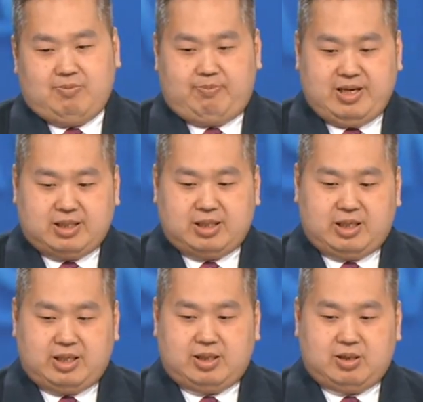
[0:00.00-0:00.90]

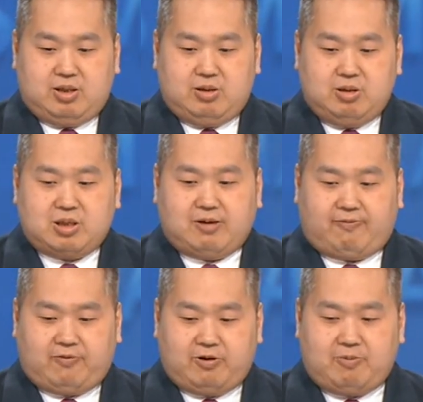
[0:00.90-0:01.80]
basically look
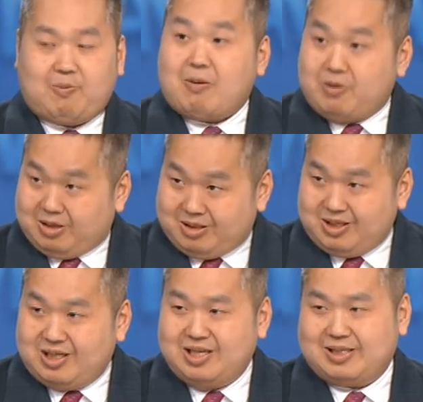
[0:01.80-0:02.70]
very popular
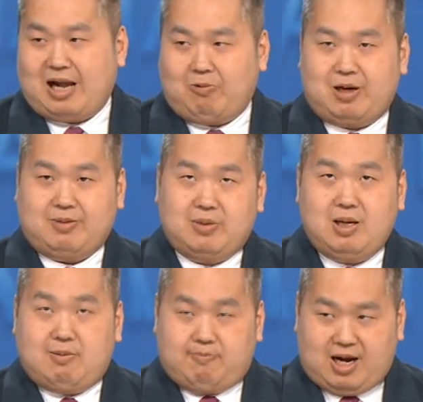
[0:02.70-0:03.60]
in Taiwan,
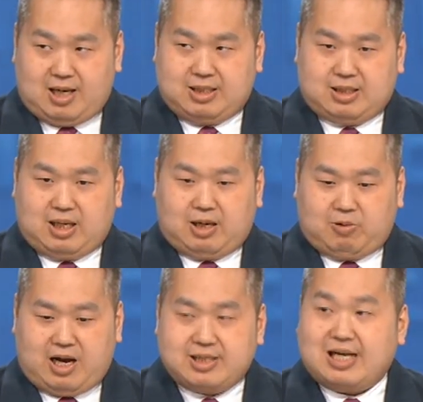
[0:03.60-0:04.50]
but
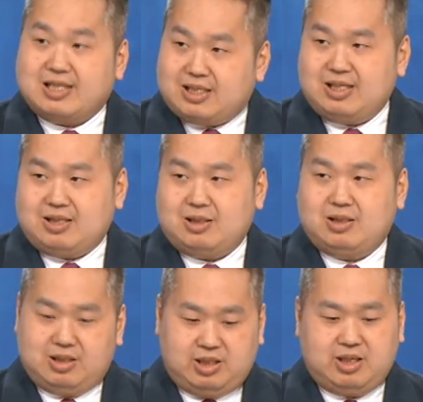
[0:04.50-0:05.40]
as I seen
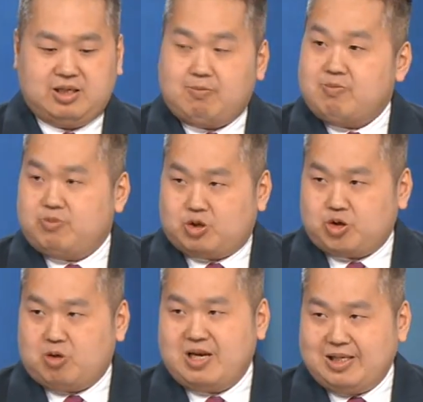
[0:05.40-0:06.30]
in the
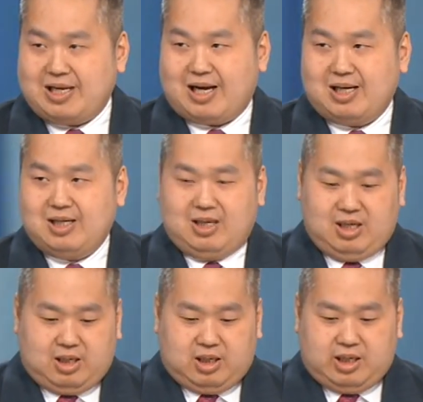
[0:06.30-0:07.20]
social media,
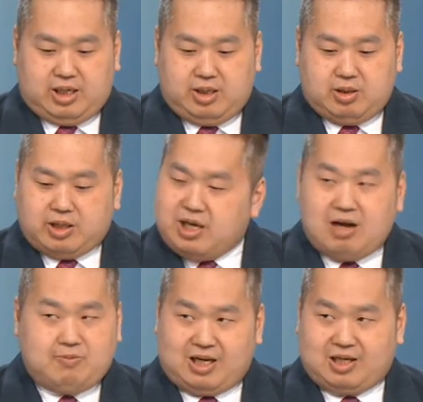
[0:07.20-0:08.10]
he, he
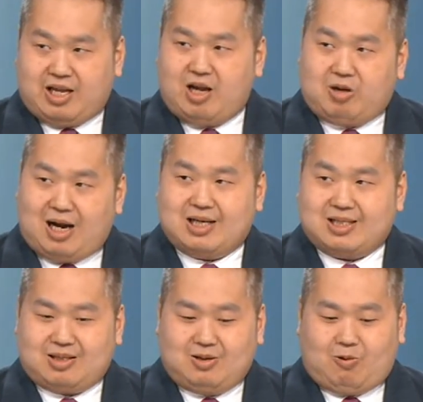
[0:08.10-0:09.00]
have not tell us
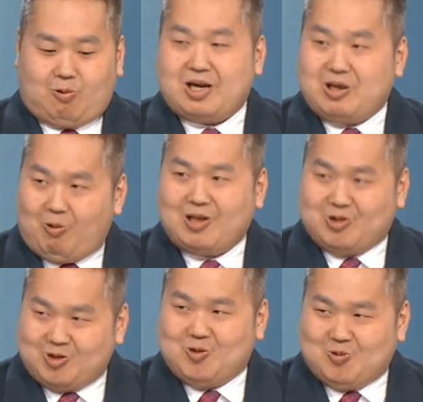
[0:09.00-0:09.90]
what he want to
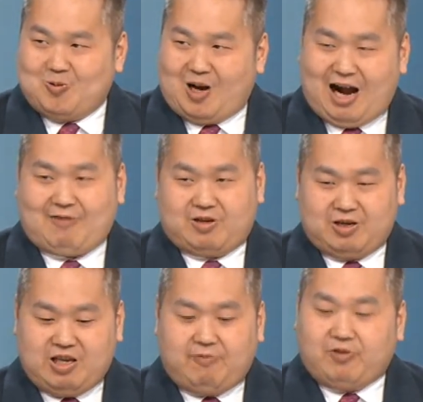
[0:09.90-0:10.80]
do after
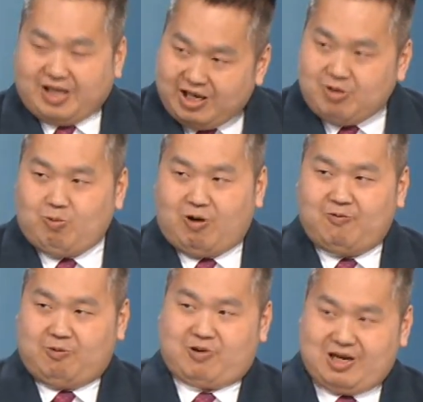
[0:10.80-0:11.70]
if he run
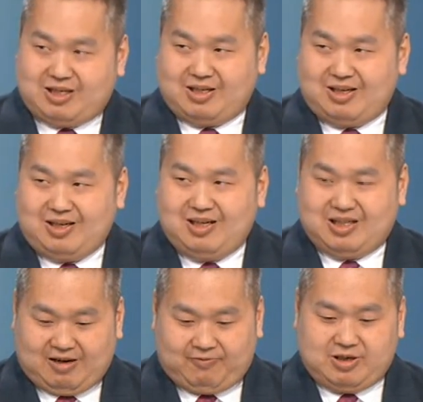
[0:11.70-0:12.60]
for president.
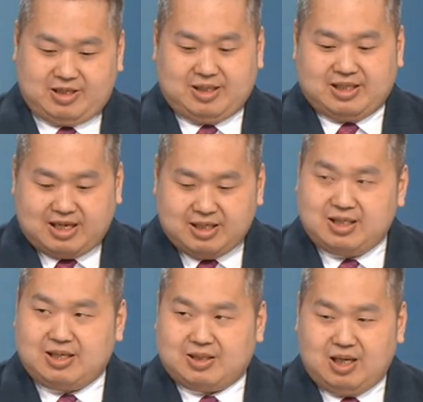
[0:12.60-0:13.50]
That first thing. Second
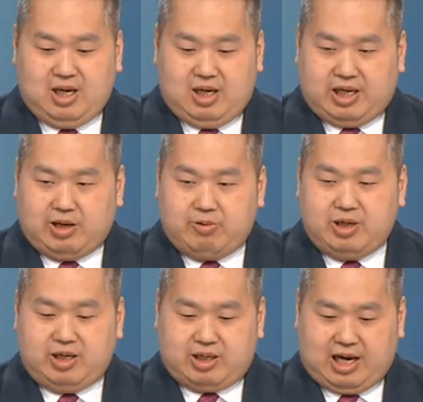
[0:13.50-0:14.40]
thing, he
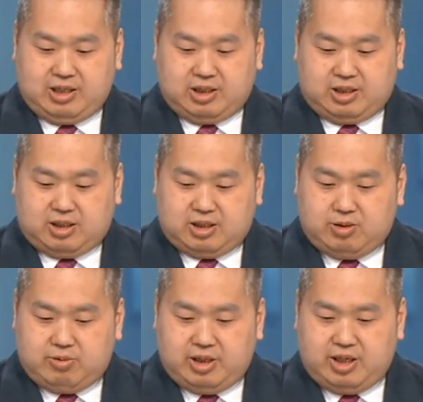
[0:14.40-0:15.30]
really kind of
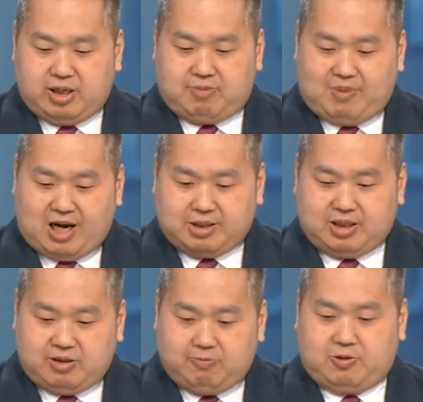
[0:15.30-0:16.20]
really uh,
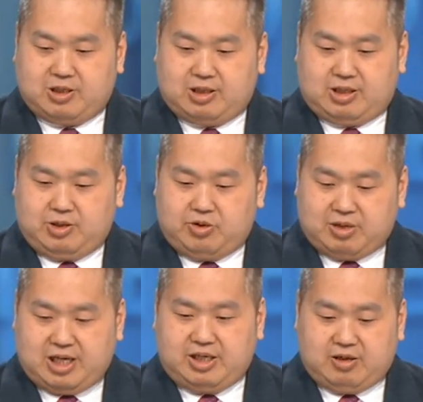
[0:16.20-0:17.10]
battling for the, the
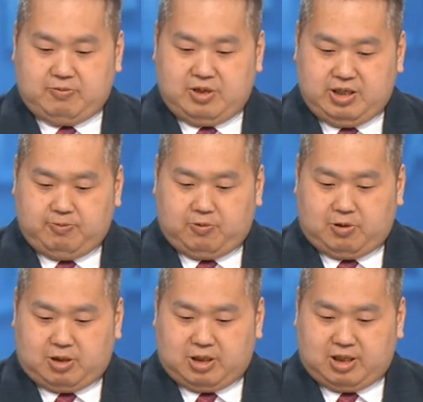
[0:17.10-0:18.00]
United
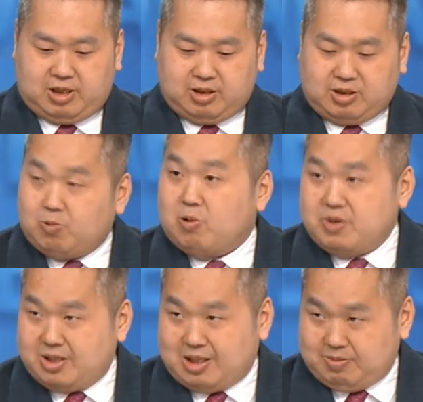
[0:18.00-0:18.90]
for uh,
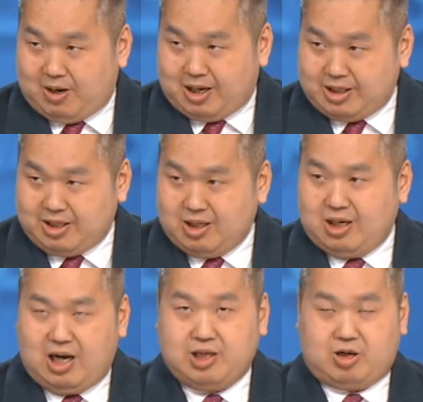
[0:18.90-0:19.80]
Kuomintang party
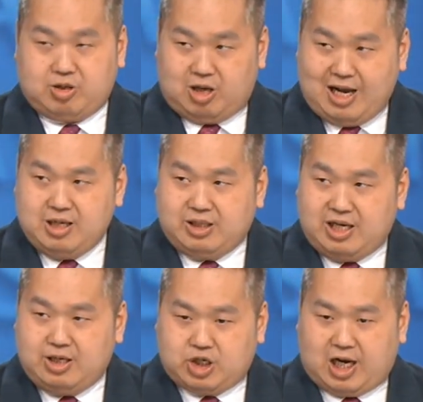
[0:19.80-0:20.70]
and also
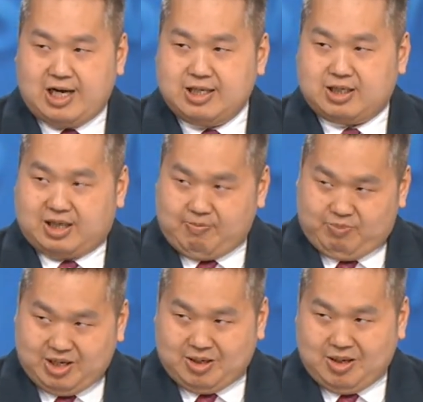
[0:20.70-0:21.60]
anti-Chinese
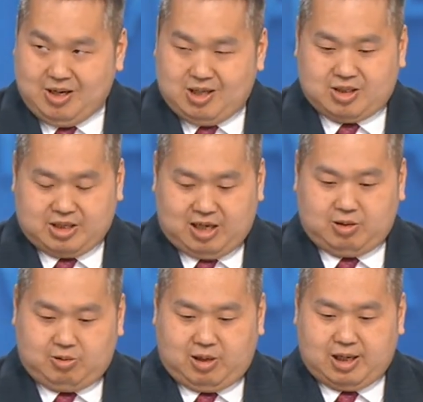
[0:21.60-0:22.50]
campaign. So that's
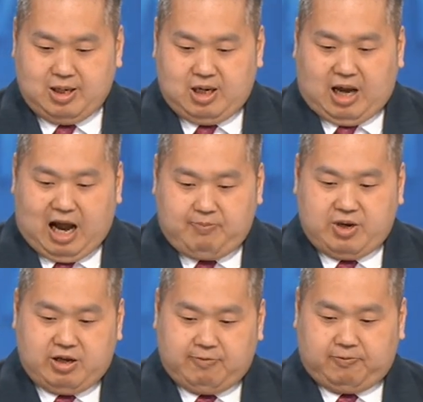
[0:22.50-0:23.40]
why I
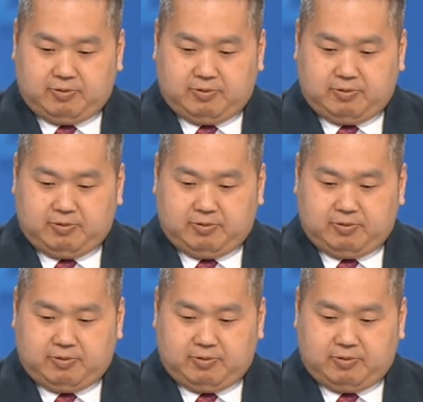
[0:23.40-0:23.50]
believe,